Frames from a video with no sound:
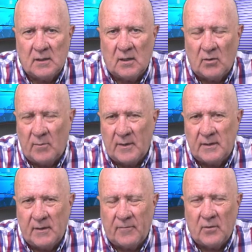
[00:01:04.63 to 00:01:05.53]
a little bit
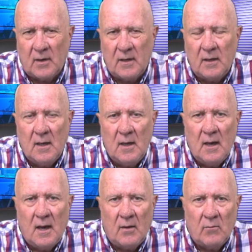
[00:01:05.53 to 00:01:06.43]
differently
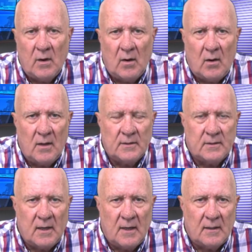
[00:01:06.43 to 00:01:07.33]
and realise
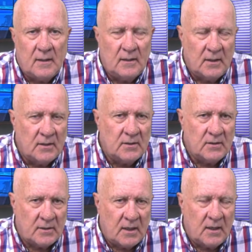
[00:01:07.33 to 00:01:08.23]
that
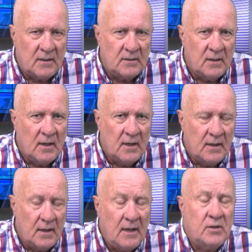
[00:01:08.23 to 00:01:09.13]
Indigenous kids
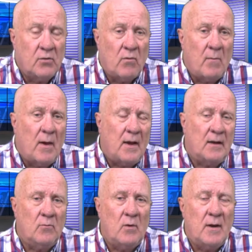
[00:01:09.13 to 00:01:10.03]
need to
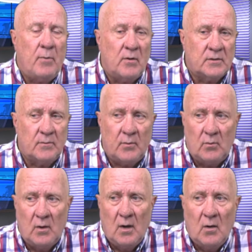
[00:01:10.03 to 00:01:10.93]
remain, where
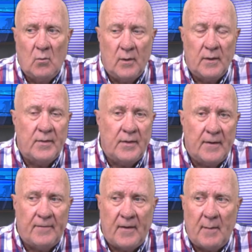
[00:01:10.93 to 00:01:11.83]
possible, with their
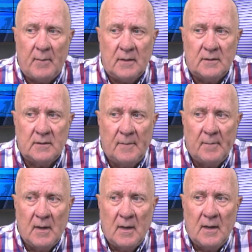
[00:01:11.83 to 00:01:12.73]
families.
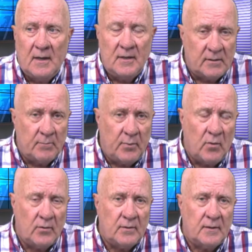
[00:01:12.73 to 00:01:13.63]
It is
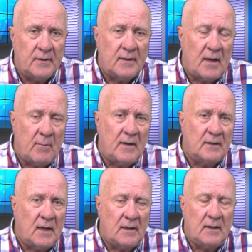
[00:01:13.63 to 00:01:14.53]
important that they
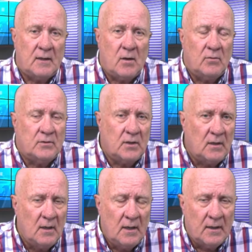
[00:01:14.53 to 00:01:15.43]
maintain their
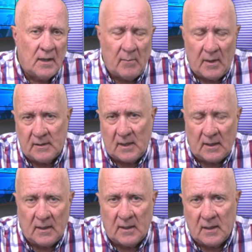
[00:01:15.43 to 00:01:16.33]
culture, they
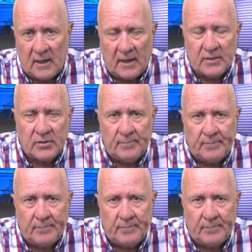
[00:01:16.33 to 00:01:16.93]
maintain their connection.